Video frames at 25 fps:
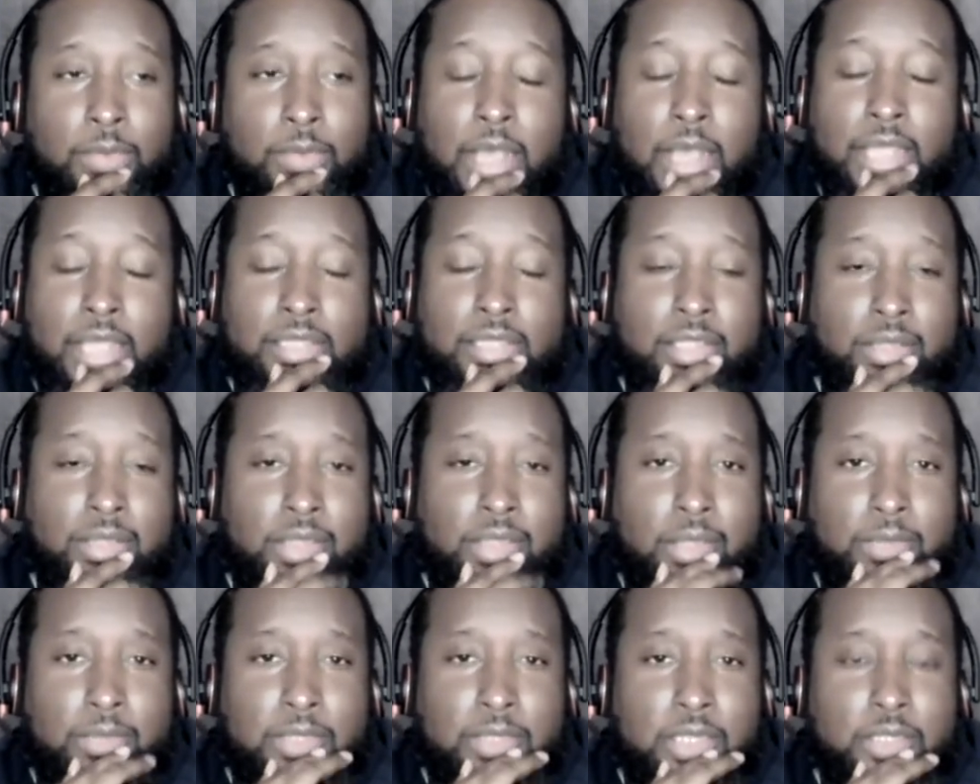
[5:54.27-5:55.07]
Wow, I
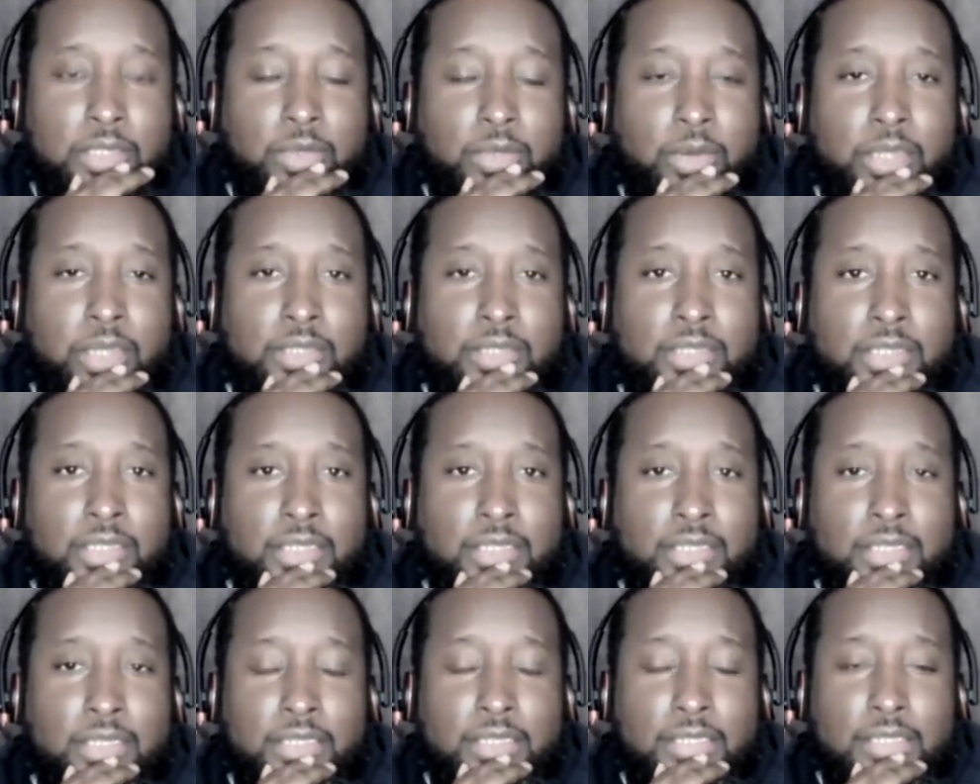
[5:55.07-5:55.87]
thought that was
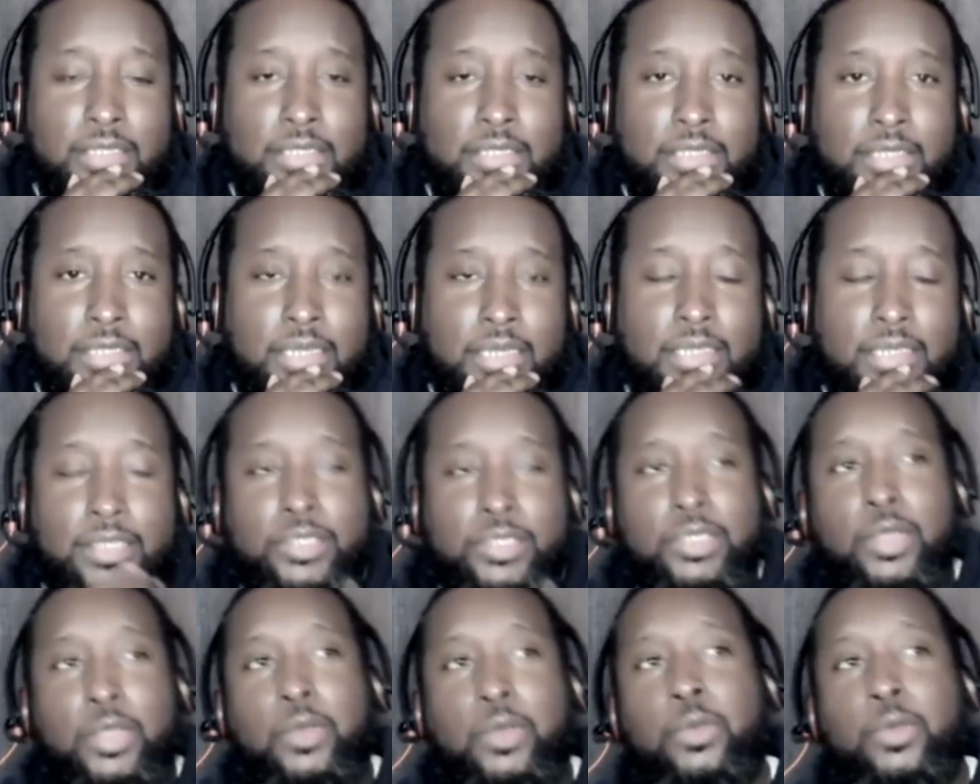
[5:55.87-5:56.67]
interesting. Yeah,
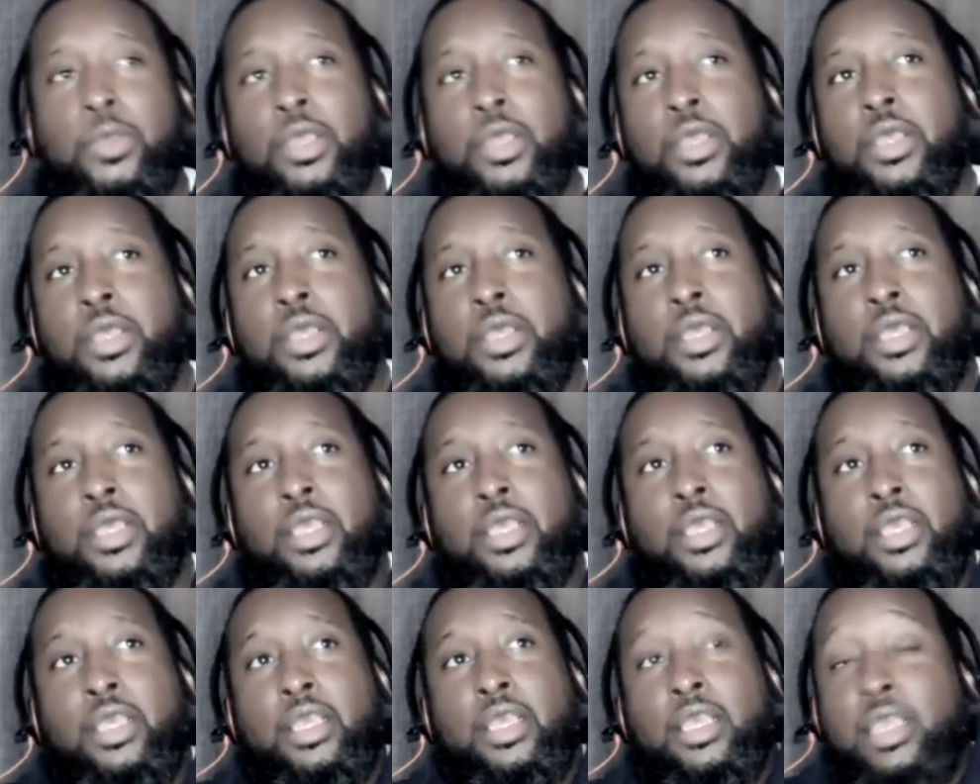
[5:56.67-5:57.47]
so
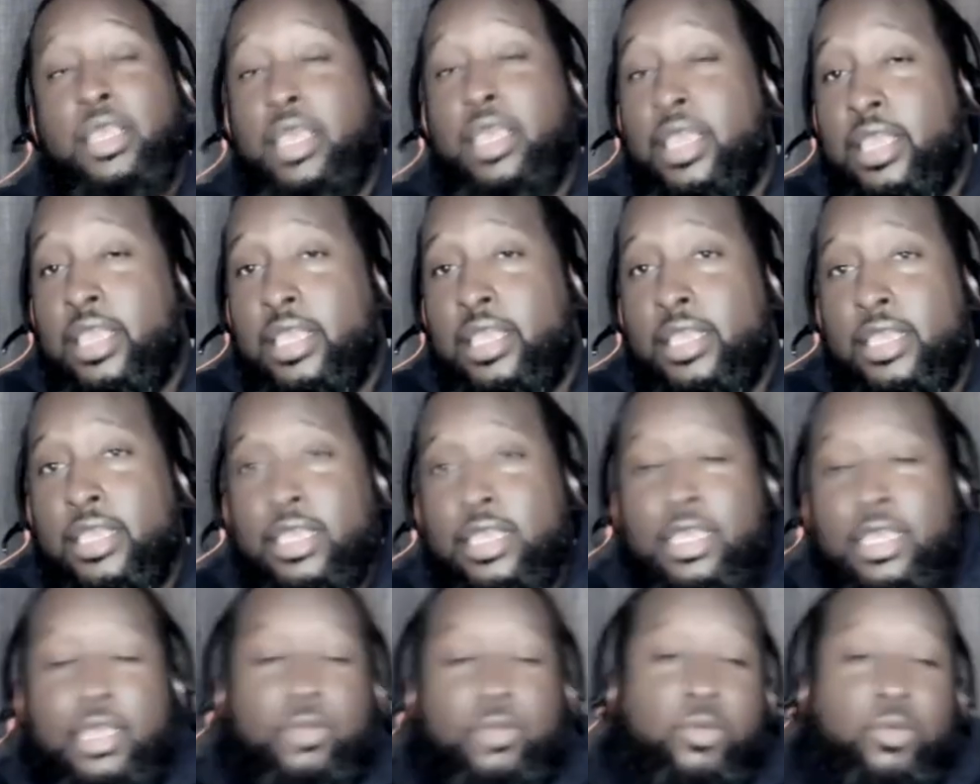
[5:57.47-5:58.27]

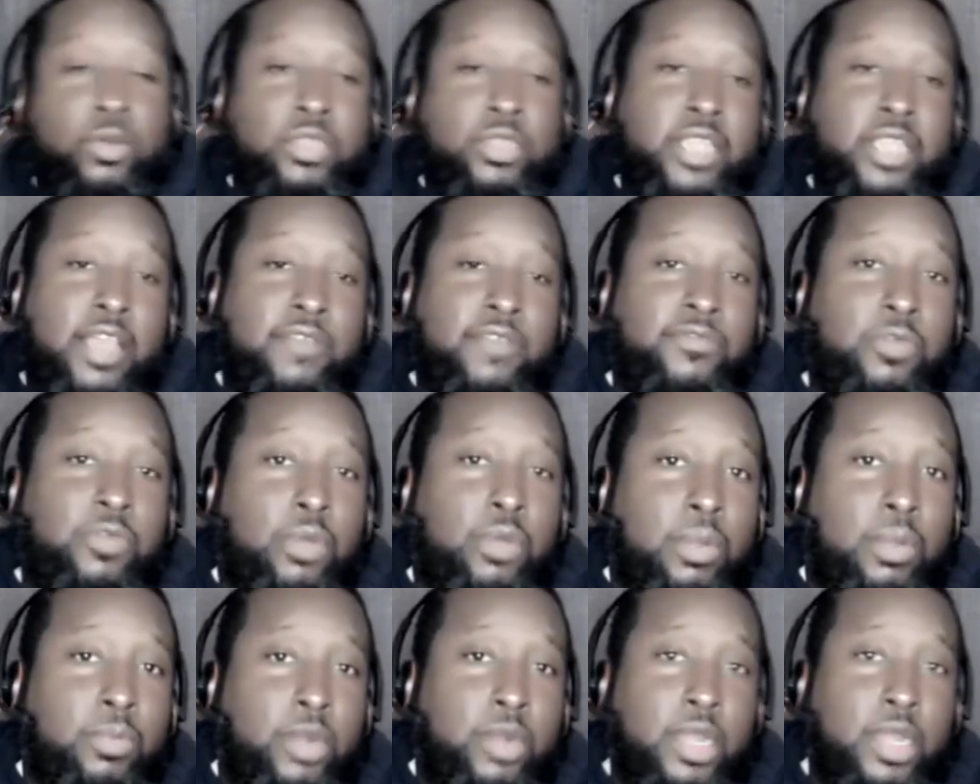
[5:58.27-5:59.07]
hey, it worked out
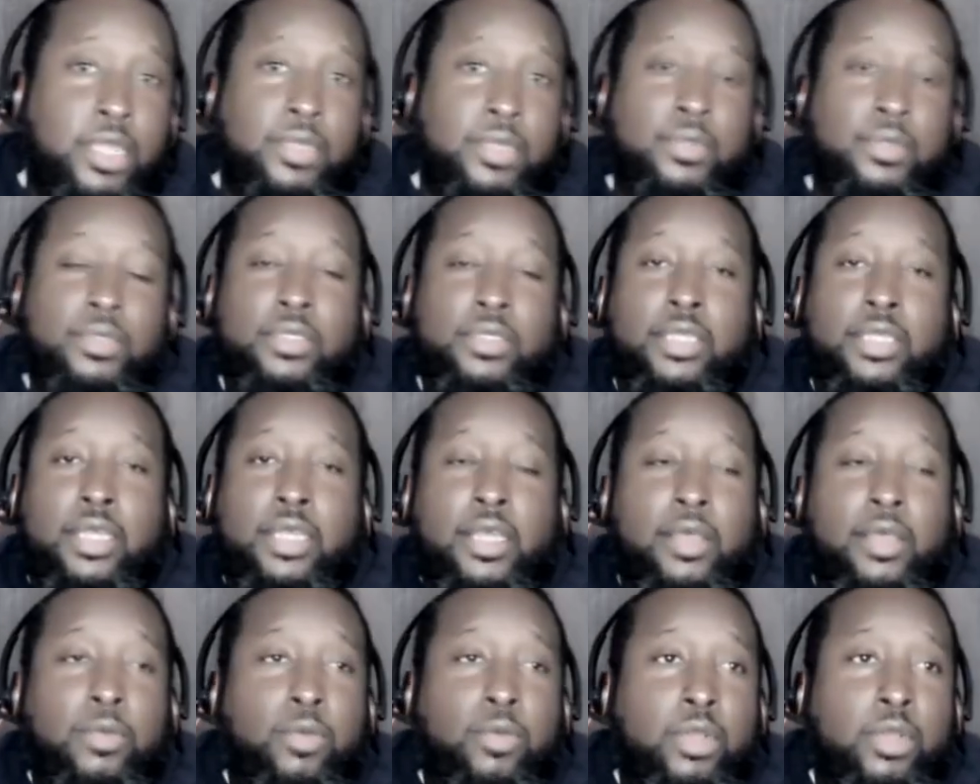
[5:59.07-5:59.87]
for him, right?
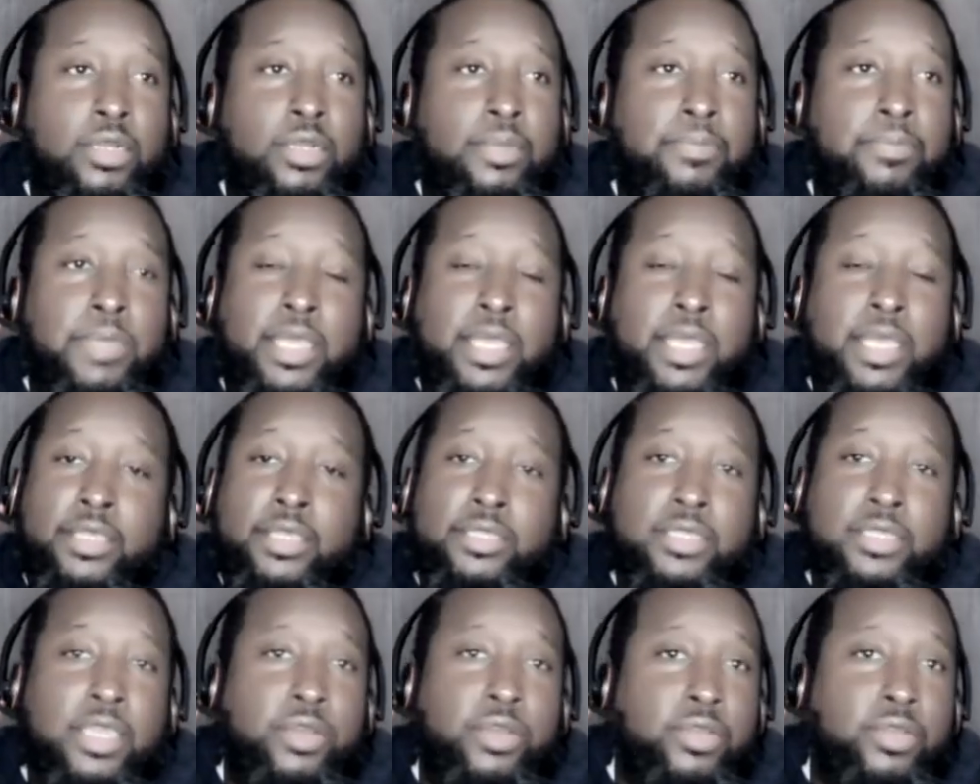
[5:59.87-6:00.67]
Uh, one of the
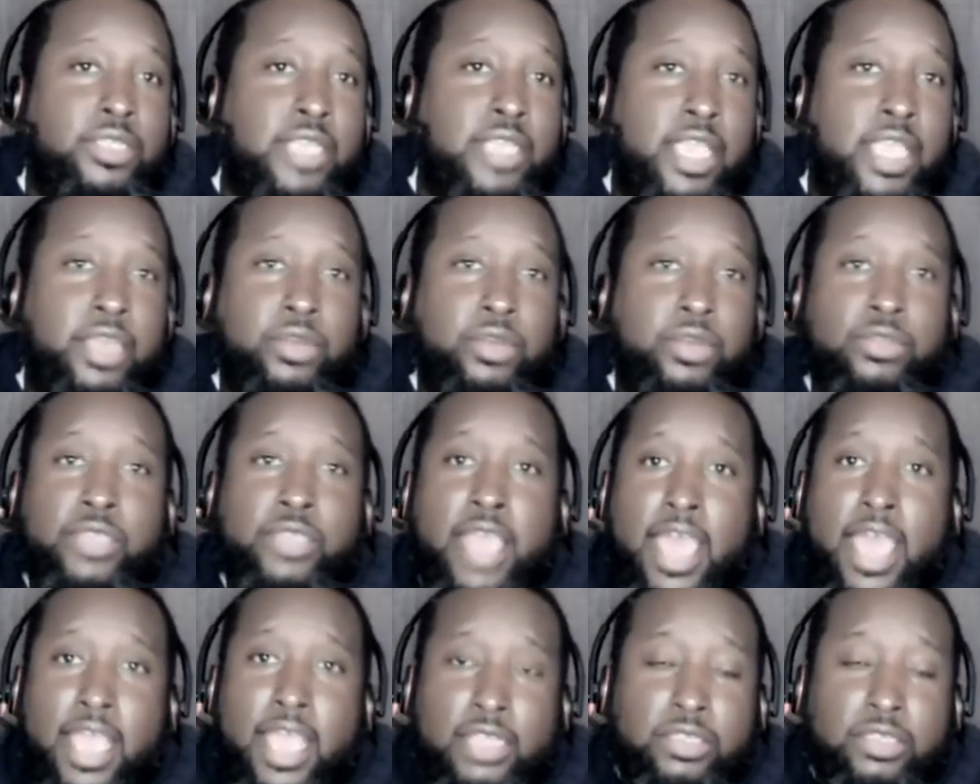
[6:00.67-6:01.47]
biggest
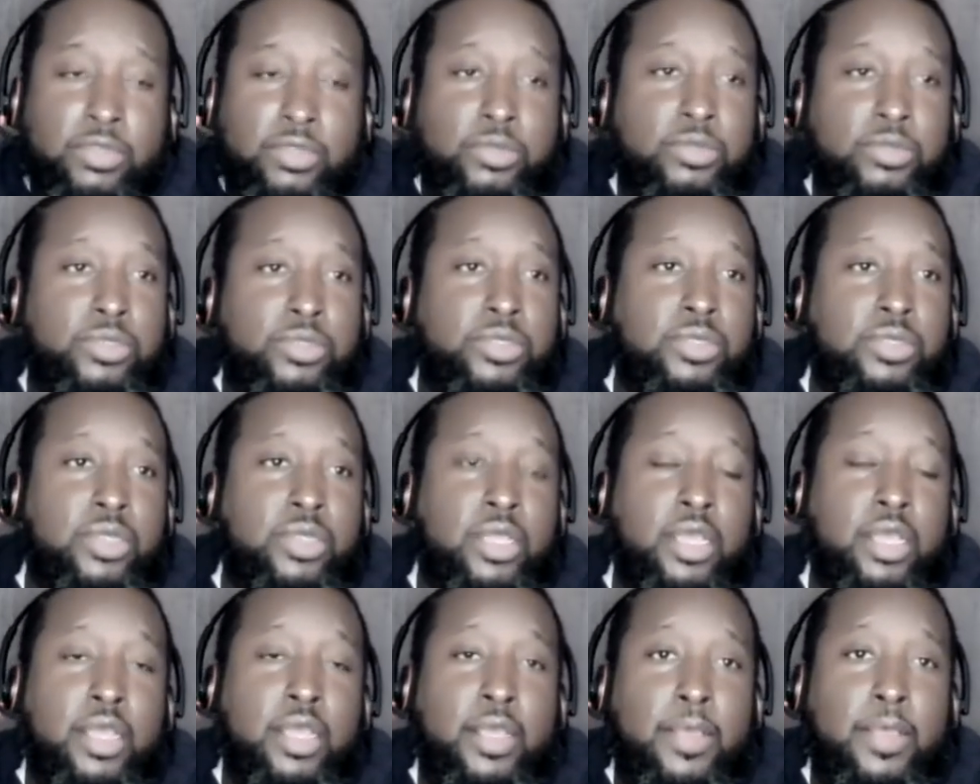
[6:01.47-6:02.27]
entertainers, actors,
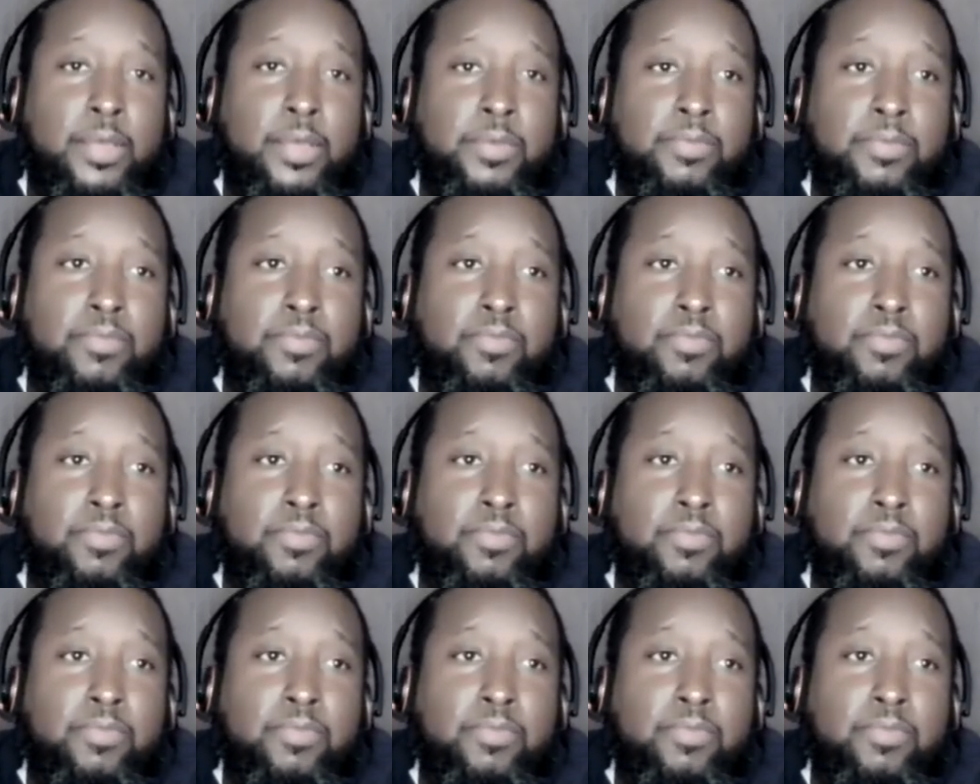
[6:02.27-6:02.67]
um,